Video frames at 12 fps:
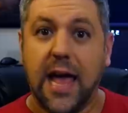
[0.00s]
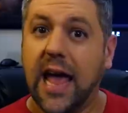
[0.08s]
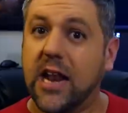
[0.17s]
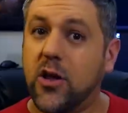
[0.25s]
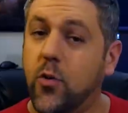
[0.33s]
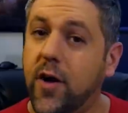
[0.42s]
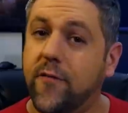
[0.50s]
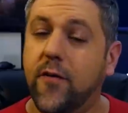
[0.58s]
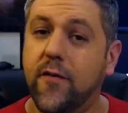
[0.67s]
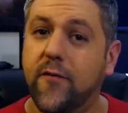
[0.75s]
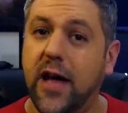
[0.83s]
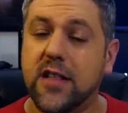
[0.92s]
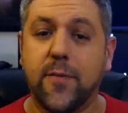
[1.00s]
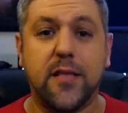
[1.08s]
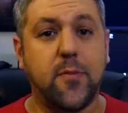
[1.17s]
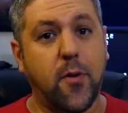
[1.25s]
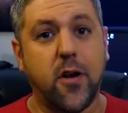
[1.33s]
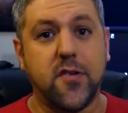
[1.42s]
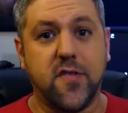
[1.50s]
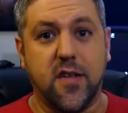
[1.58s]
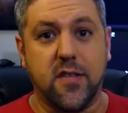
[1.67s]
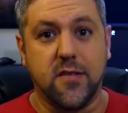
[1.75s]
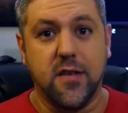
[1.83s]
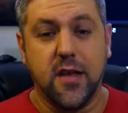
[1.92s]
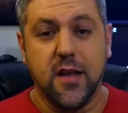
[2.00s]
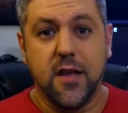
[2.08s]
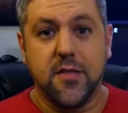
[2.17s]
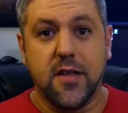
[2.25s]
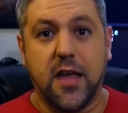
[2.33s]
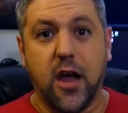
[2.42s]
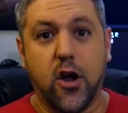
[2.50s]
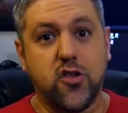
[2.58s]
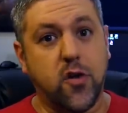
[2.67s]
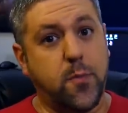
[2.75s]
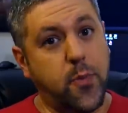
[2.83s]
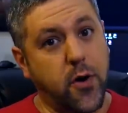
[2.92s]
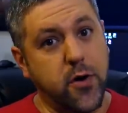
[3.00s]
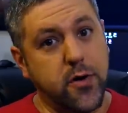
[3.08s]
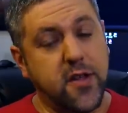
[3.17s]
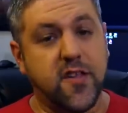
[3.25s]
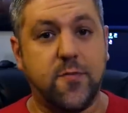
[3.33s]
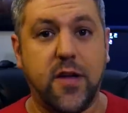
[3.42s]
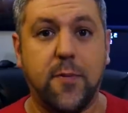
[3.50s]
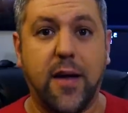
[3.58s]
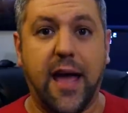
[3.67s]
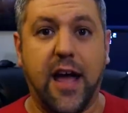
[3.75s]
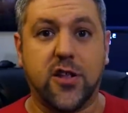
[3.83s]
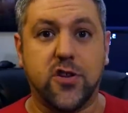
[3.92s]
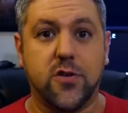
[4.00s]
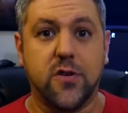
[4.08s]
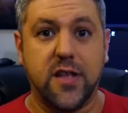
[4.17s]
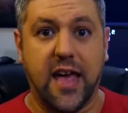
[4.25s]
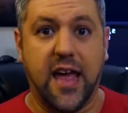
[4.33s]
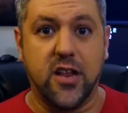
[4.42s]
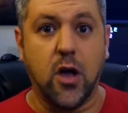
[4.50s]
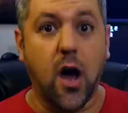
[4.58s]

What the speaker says: And a quick fun fact about the bar scene. The character Bert is played by actor Kane